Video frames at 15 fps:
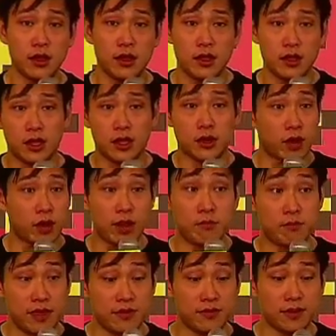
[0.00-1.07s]
you can write
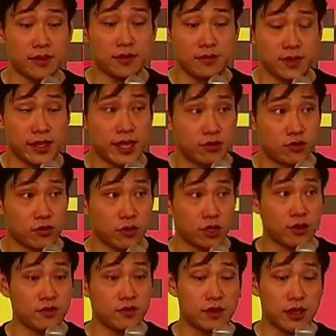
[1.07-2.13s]
basic ZK circuits